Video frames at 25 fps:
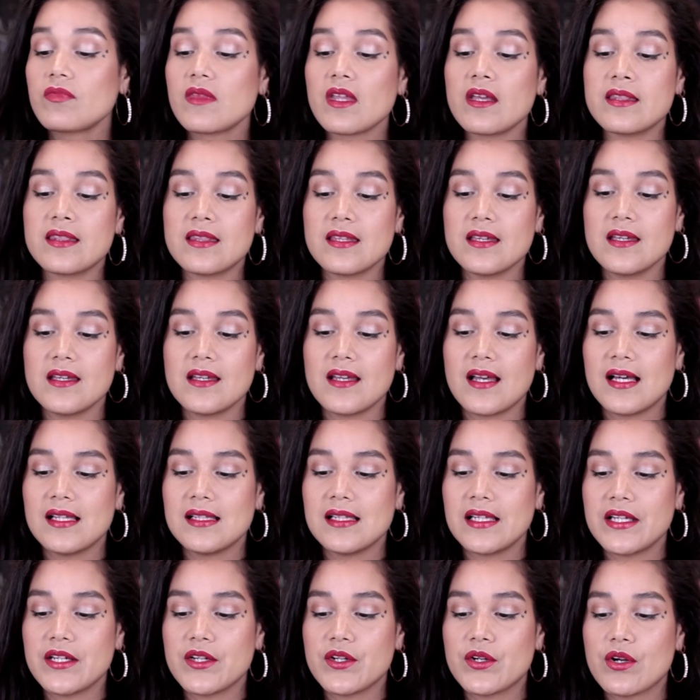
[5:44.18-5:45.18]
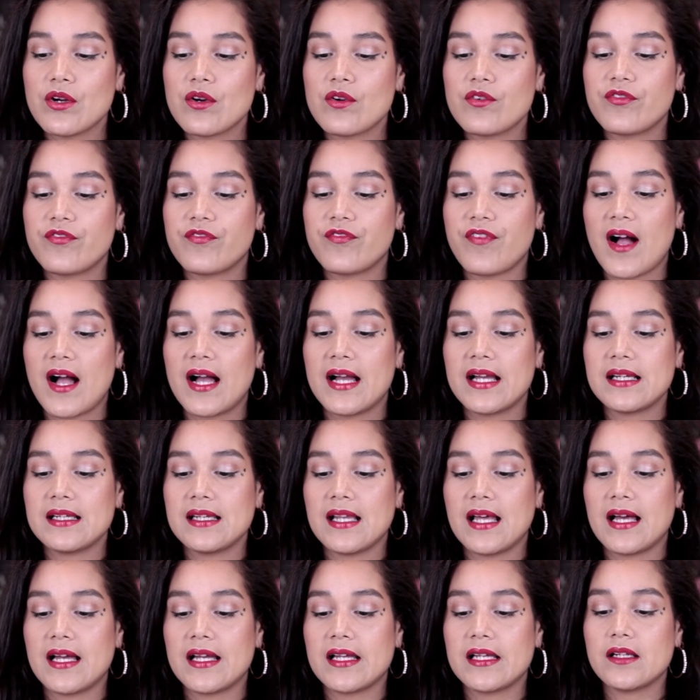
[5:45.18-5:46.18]
The LA Girl Fine
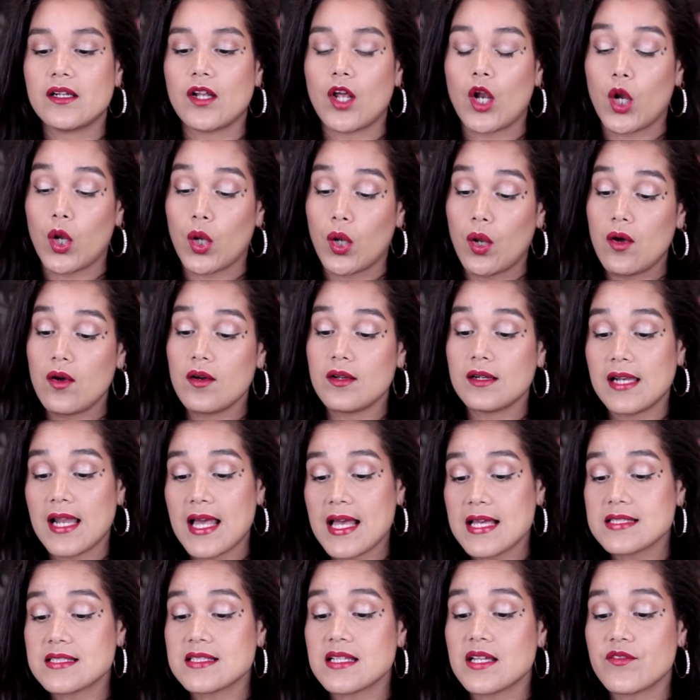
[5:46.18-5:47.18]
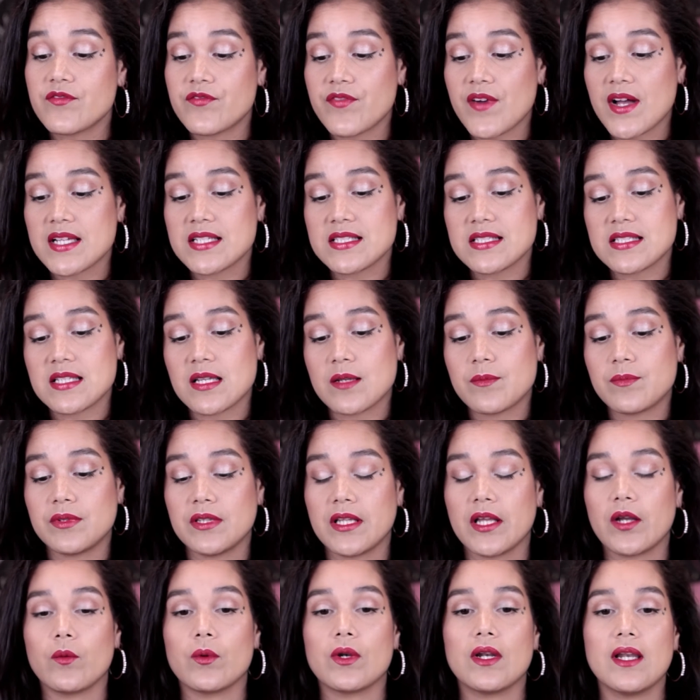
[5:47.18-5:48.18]
Line Long Lasting Fine Tip
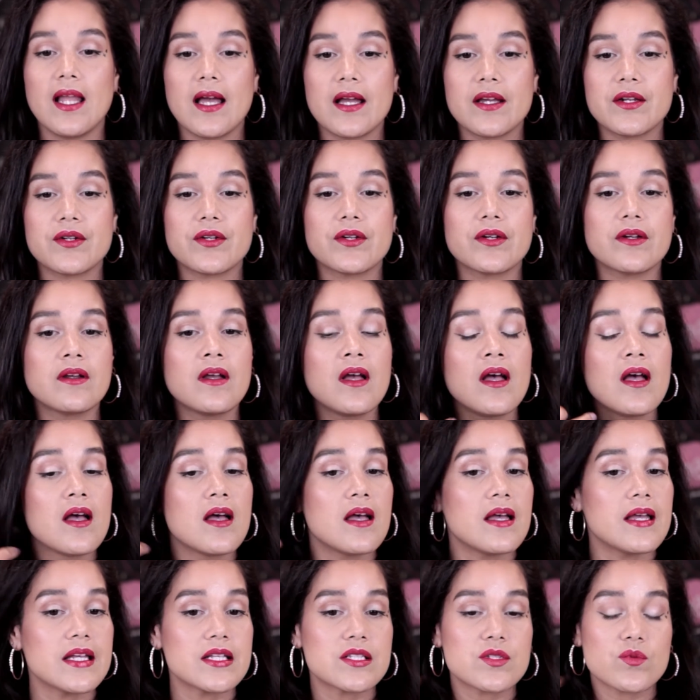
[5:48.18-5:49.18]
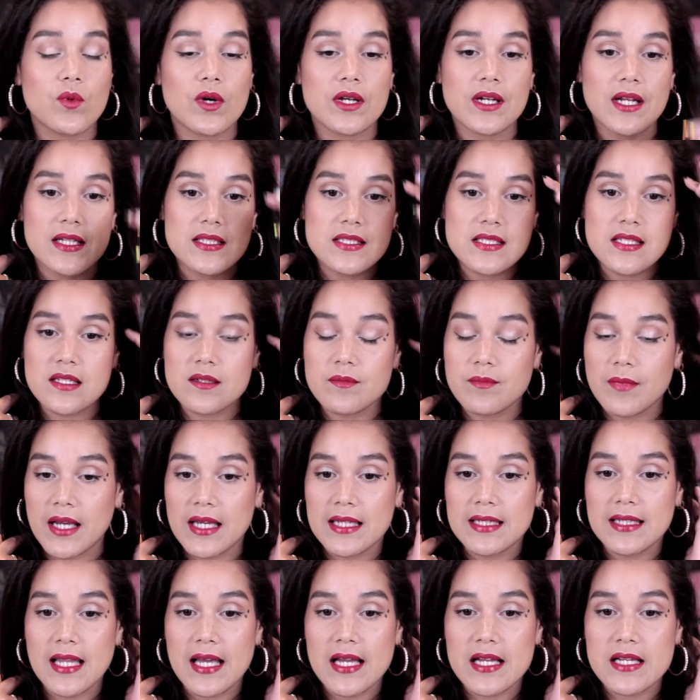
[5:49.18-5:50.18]
Liquid Liner, it's what I did
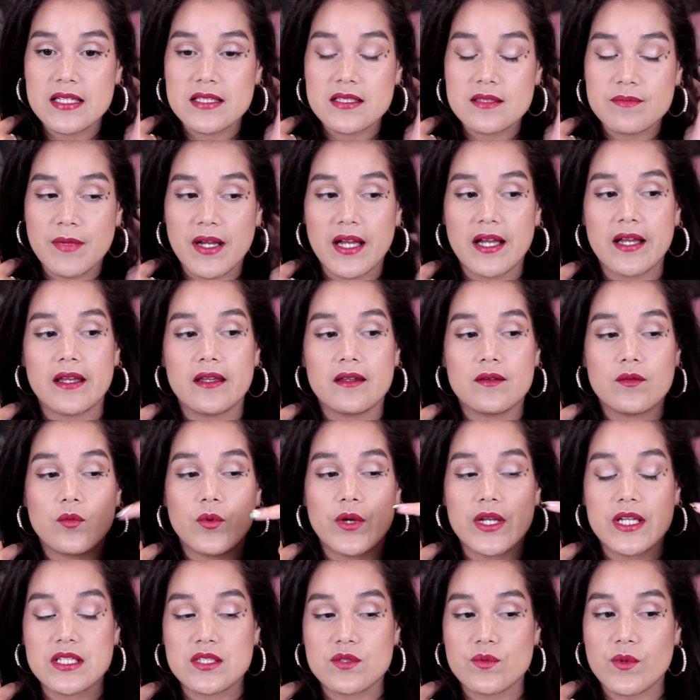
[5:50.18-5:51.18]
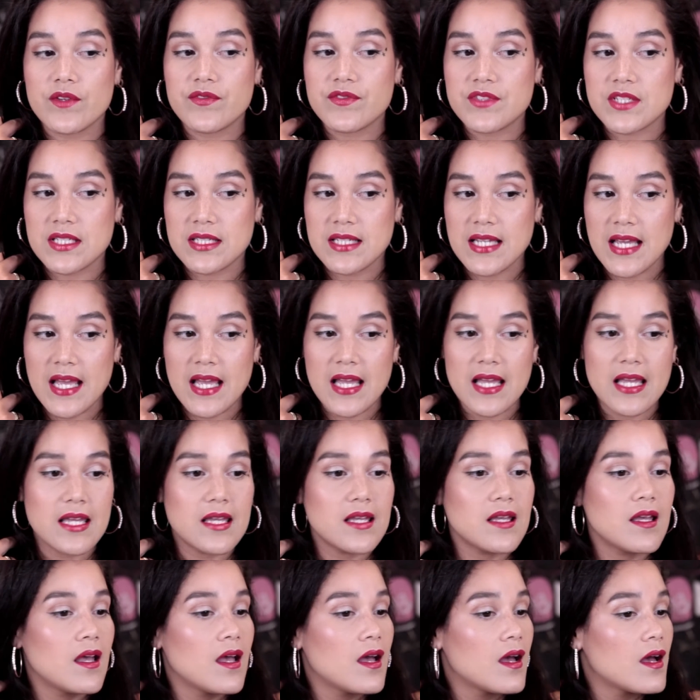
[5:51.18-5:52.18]
my wings with
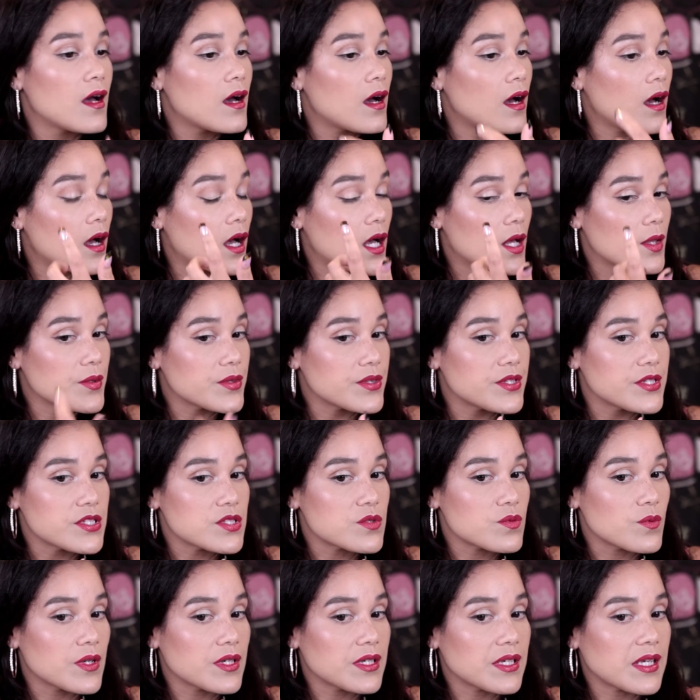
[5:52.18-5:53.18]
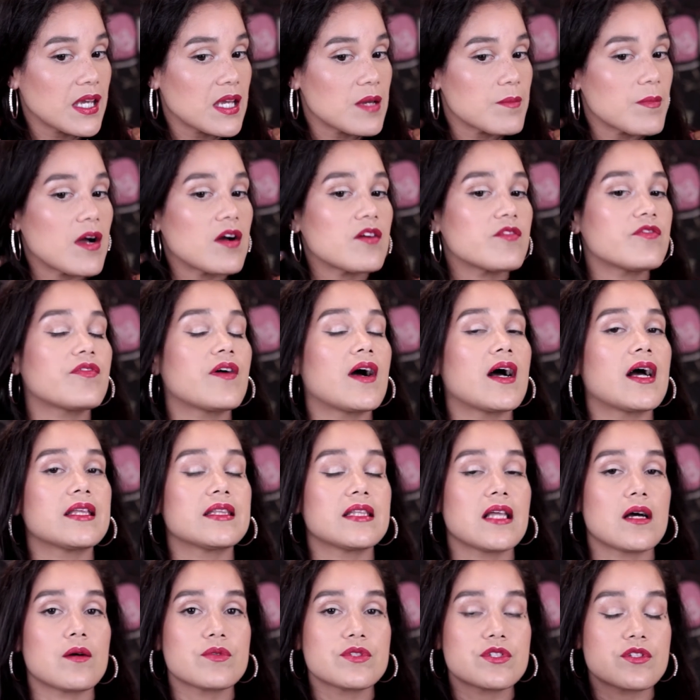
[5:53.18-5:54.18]
today. This one came out fine.
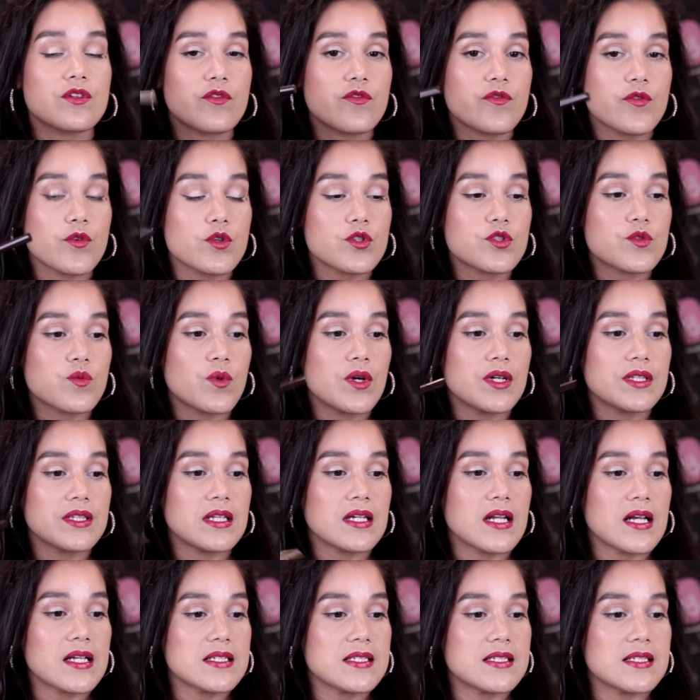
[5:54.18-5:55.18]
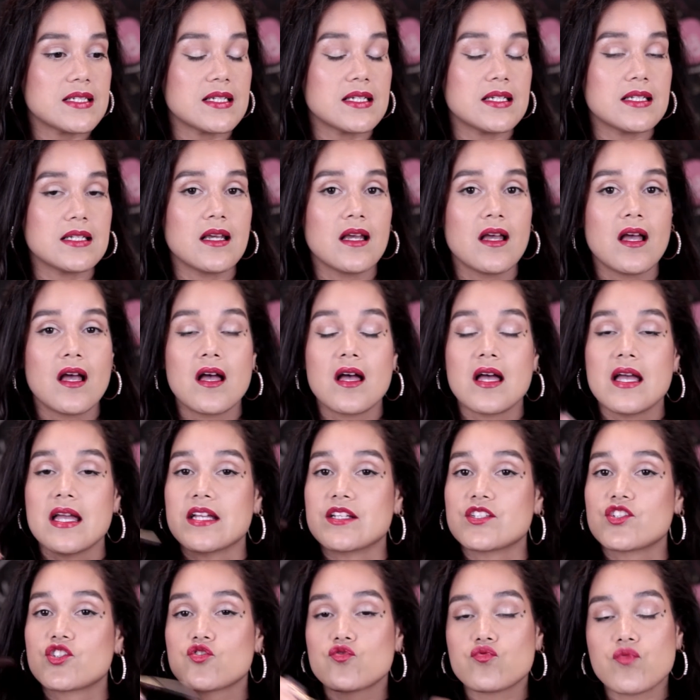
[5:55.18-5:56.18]
That was the first one that I did.
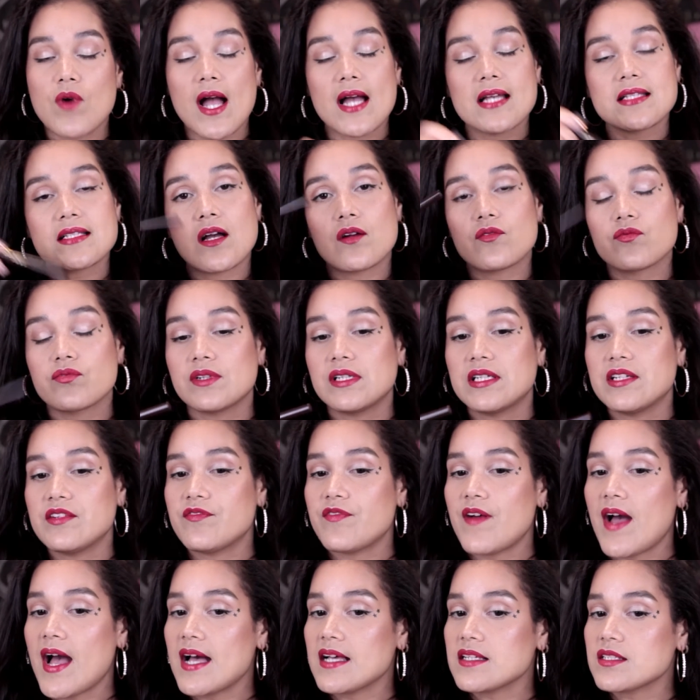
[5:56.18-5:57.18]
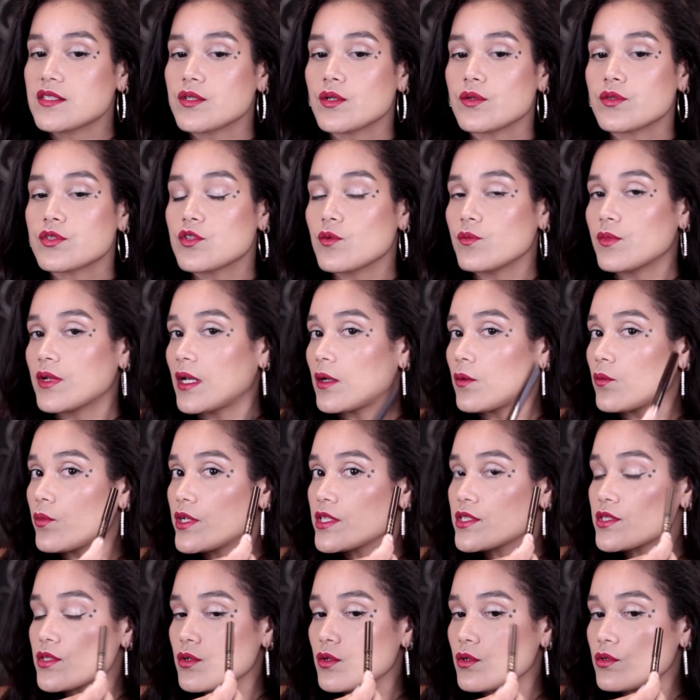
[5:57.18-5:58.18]
It dries out really fast though, so when I
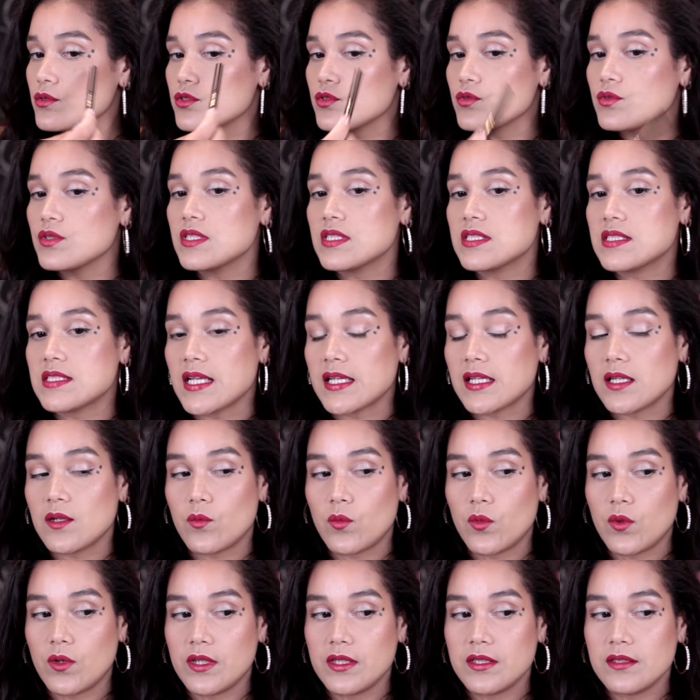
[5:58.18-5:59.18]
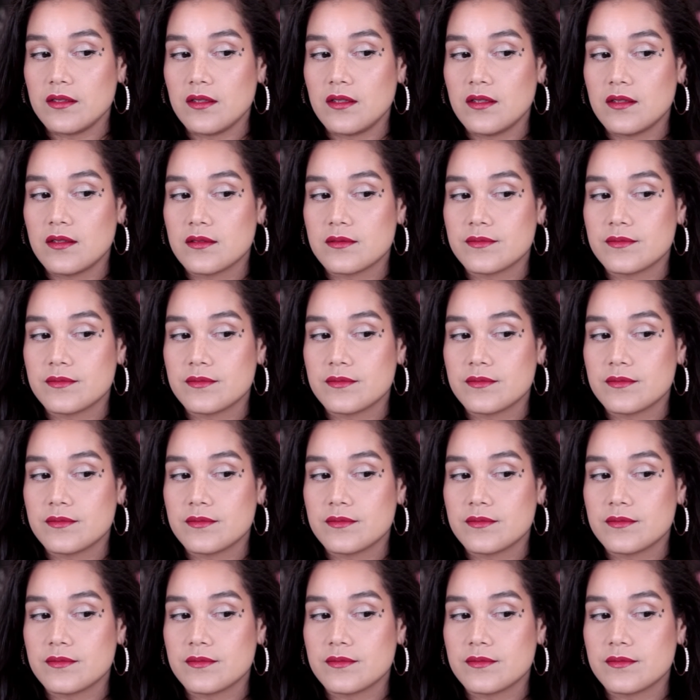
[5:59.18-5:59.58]
went to go do the second one,